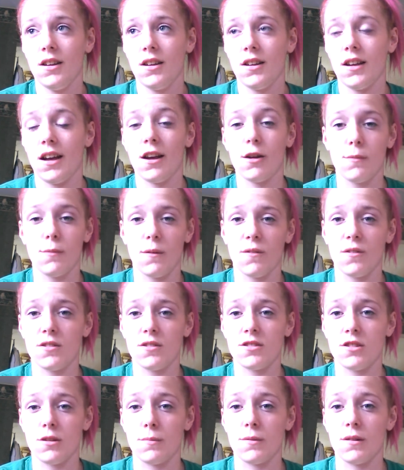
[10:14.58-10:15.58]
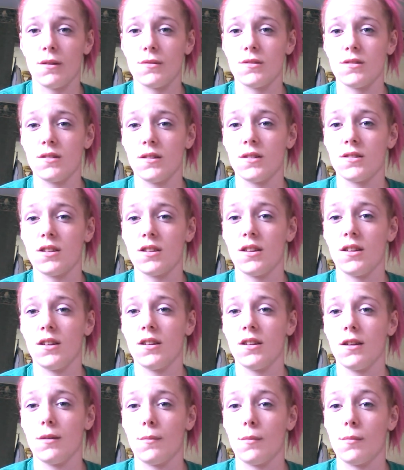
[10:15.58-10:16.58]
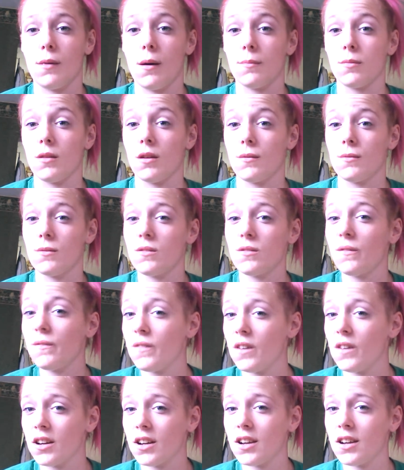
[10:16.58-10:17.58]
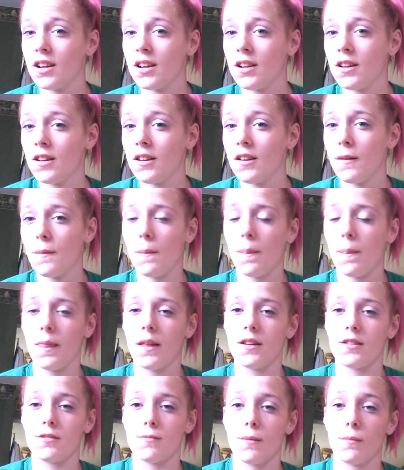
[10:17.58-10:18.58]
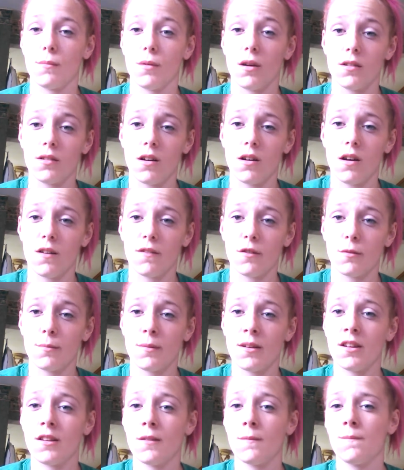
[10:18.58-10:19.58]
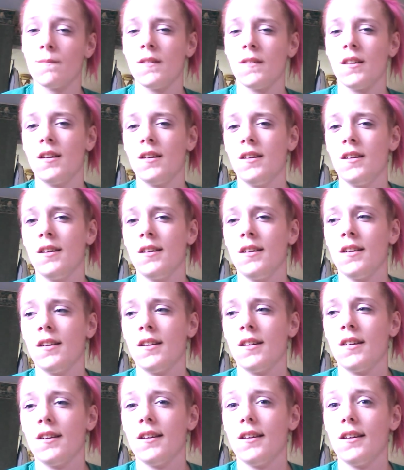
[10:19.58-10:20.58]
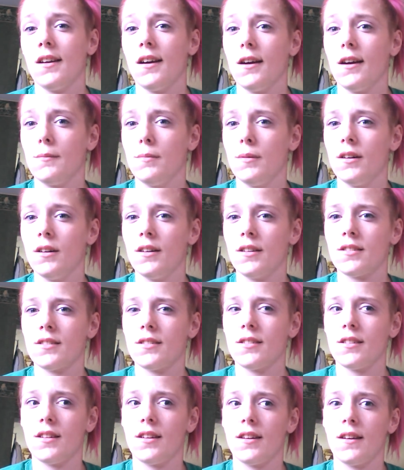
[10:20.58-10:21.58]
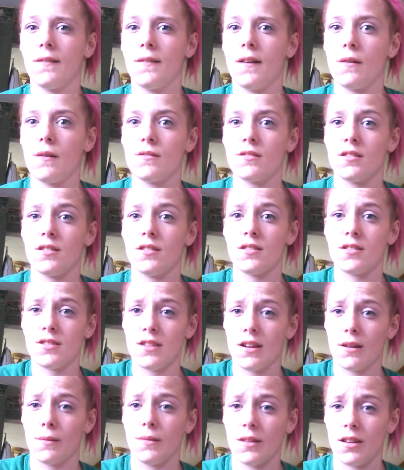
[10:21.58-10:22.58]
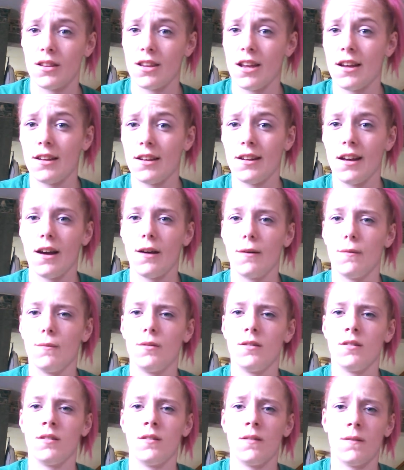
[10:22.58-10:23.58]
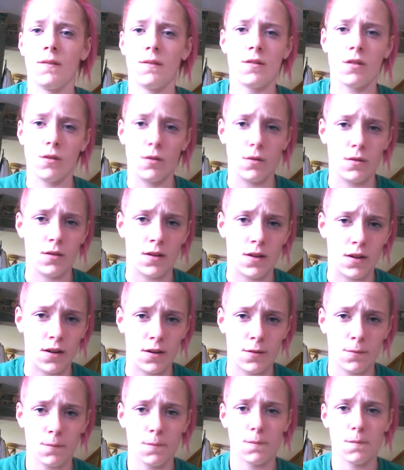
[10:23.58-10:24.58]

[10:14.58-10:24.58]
I had my first dip when I was 13, and my mom thought it was funny because my brother offered me. But if I was going to stick with it then, I wouldn't have told her.